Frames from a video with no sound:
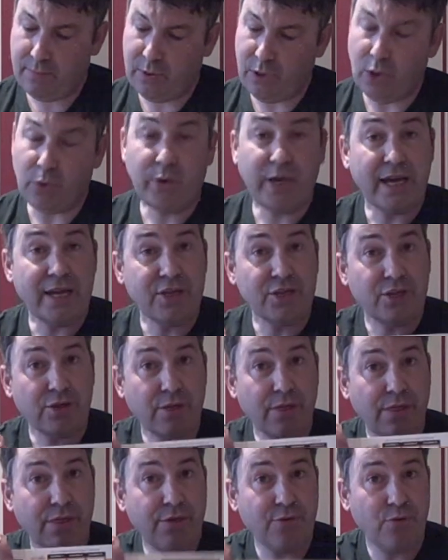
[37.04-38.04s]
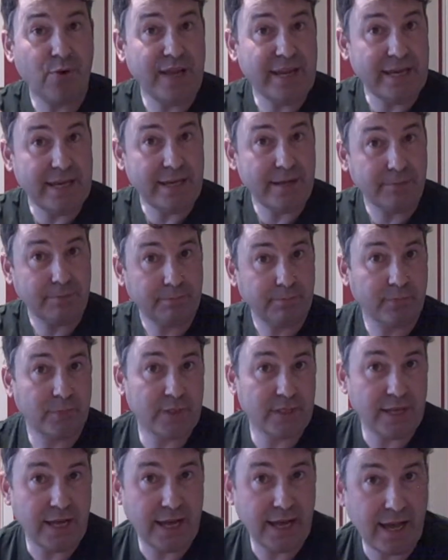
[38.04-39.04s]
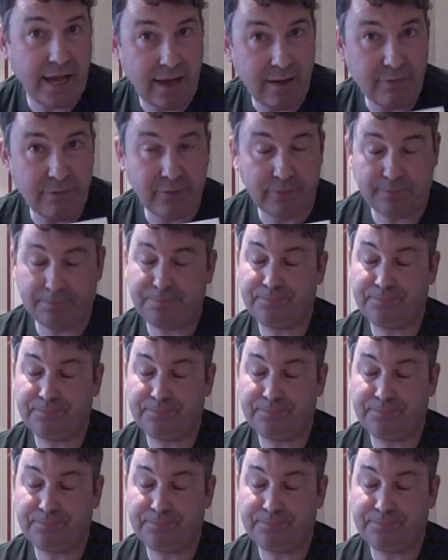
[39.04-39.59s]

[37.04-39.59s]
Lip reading: location 3 that I have,